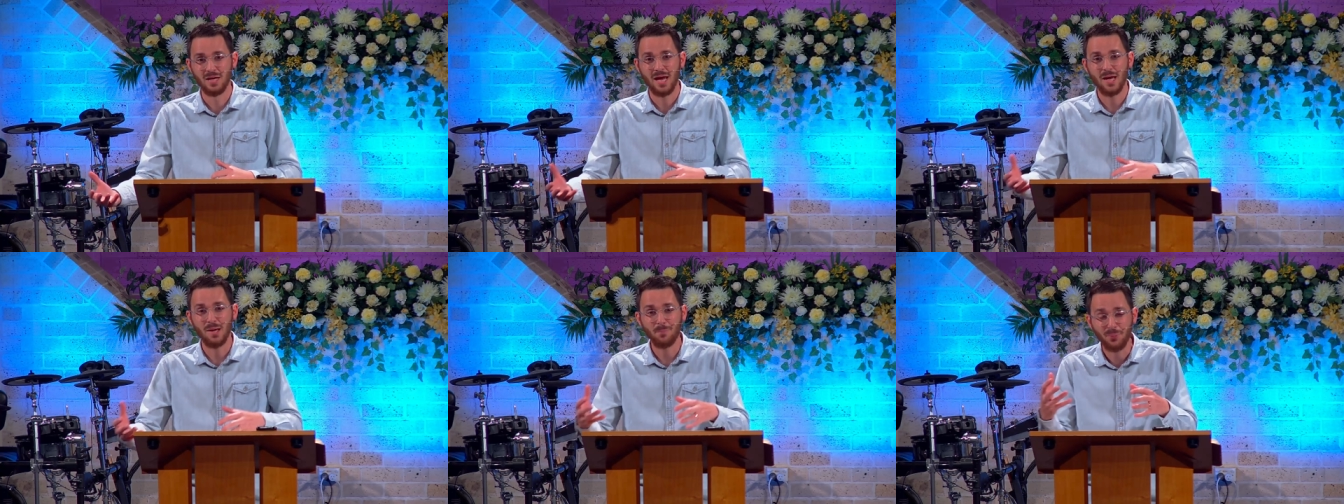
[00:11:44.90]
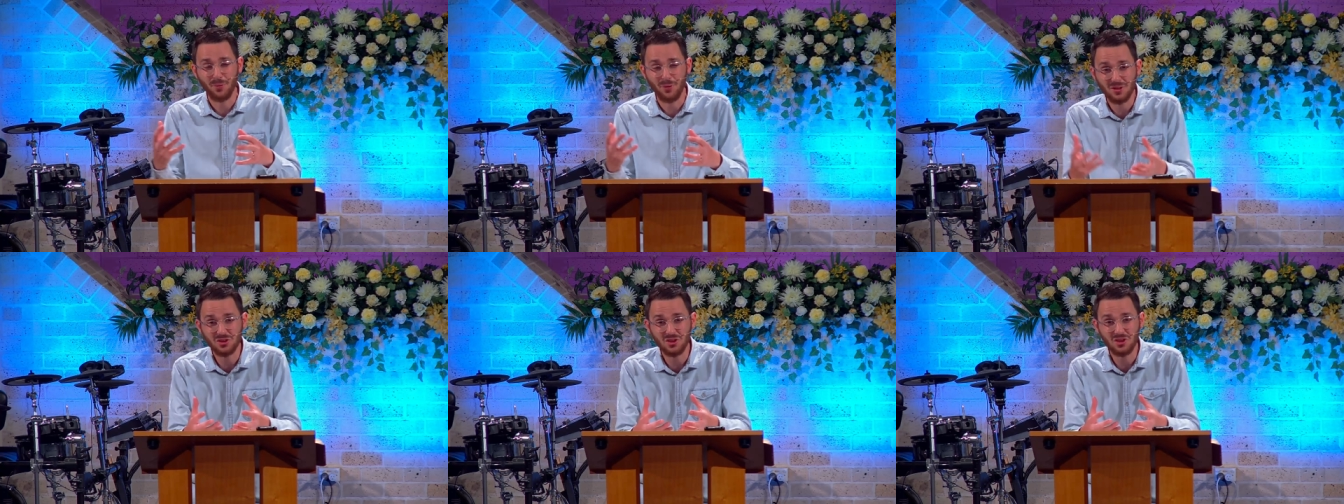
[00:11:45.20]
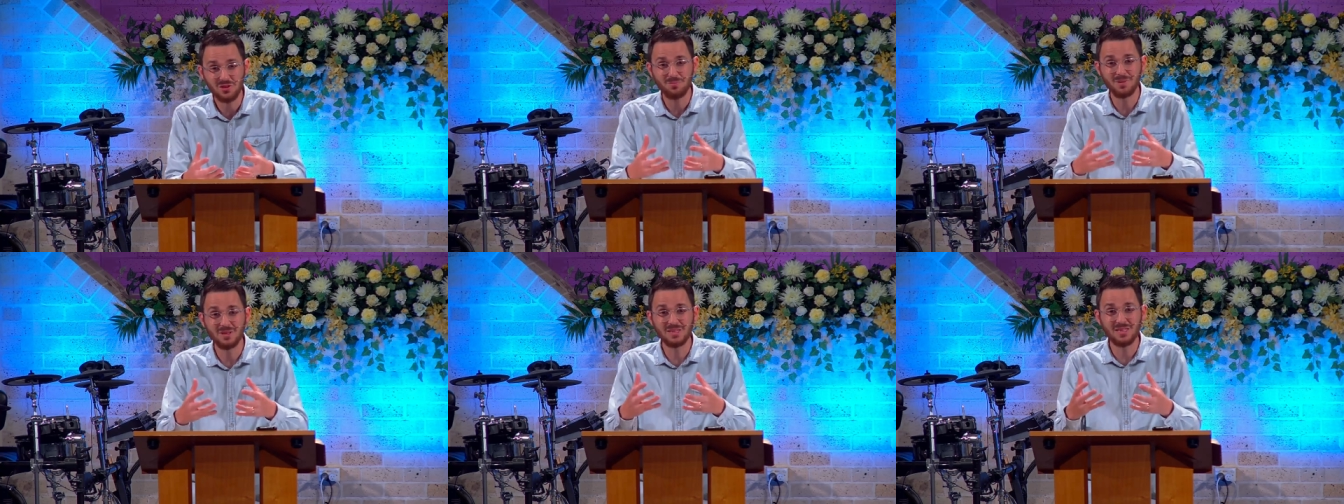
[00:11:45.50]
and
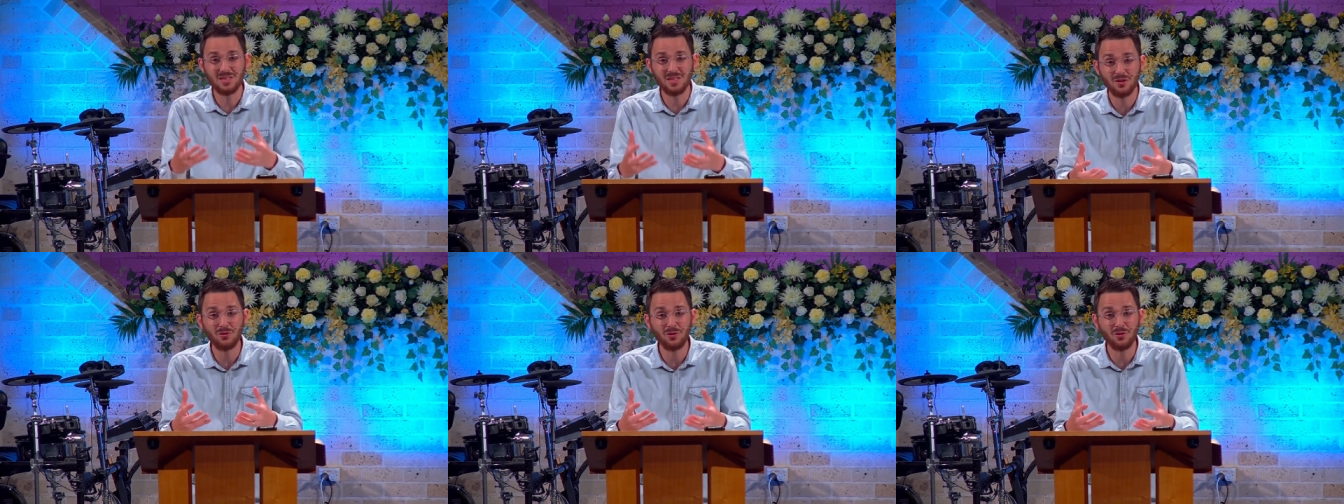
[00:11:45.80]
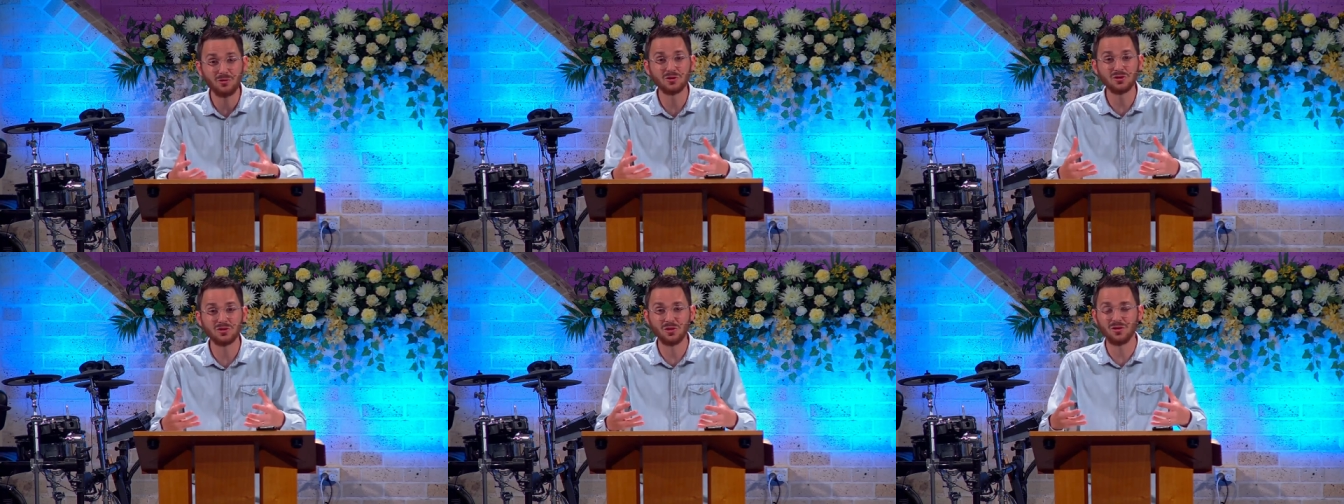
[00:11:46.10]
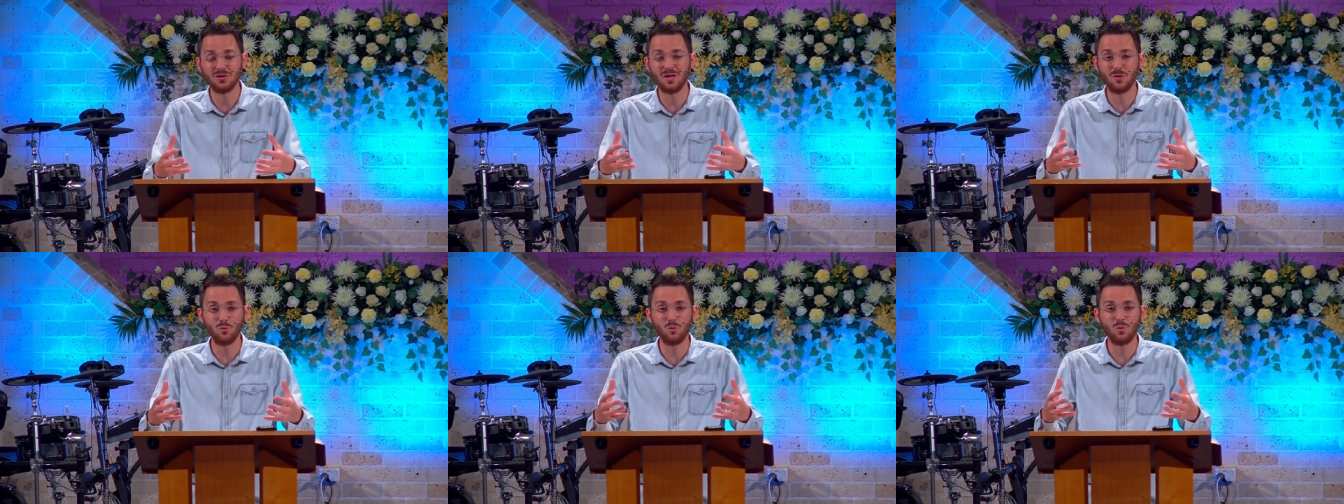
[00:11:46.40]
precious materials so
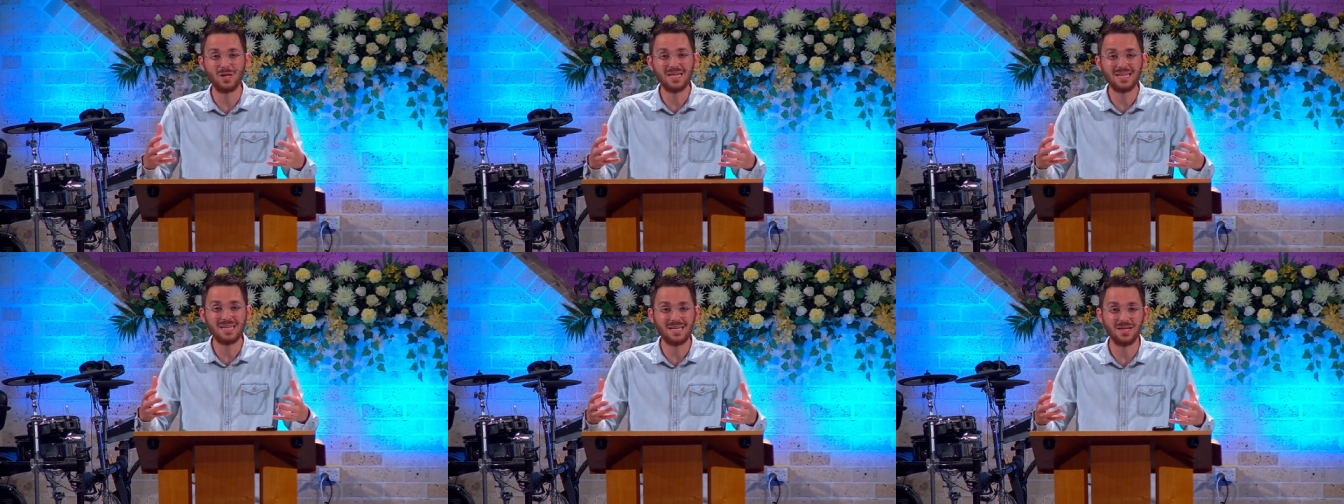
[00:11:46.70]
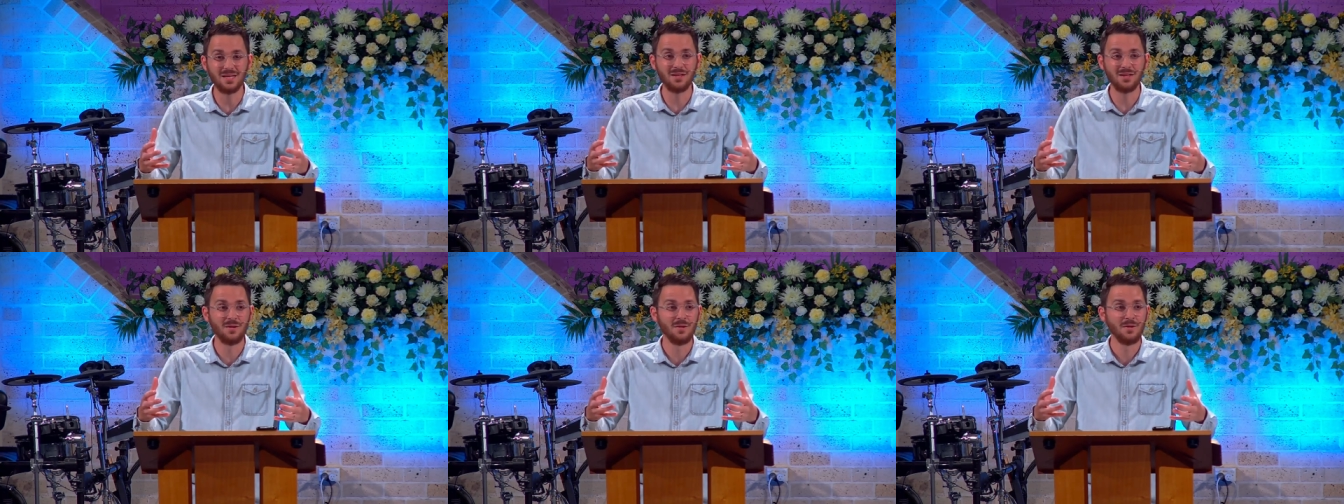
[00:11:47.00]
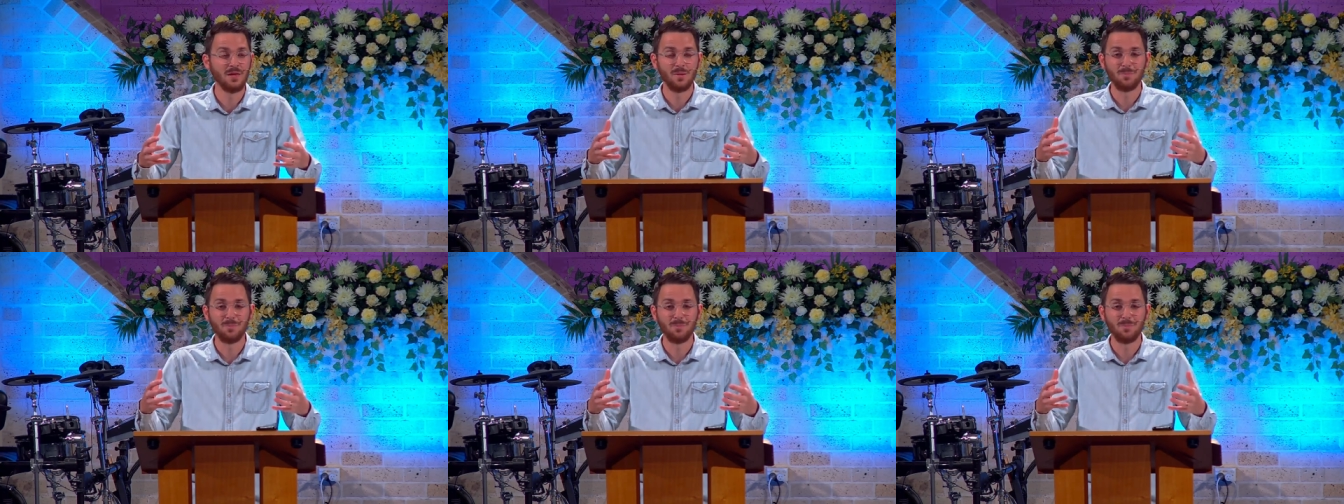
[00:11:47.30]
that we can